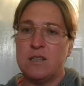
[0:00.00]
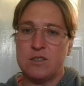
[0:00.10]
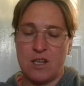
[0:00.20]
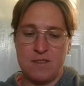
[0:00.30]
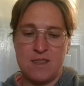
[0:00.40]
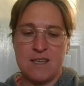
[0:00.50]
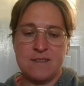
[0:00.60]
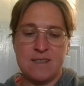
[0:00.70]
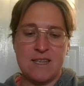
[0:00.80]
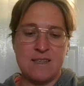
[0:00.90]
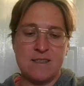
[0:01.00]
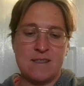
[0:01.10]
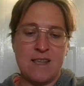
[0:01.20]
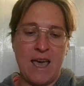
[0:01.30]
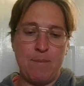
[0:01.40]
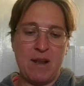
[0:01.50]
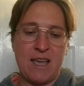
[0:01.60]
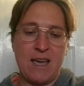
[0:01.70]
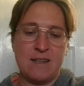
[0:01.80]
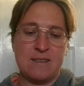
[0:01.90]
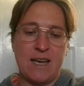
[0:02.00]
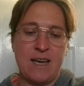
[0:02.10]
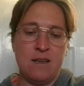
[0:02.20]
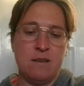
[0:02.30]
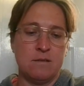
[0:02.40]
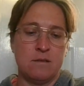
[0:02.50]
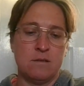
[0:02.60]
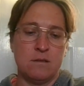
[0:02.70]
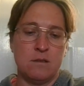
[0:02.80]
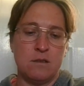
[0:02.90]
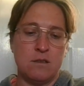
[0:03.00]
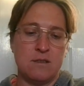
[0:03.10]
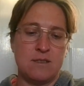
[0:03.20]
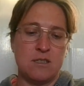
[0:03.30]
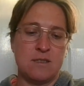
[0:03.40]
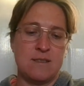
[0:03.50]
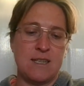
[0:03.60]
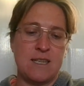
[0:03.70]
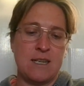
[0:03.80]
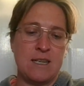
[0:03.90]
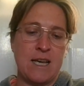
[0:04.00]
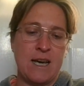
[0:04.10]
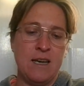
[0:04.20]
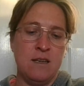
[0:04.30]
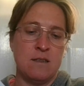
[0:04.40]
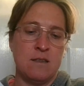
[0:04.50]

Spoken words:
So this is the applicator. Just stick it in here.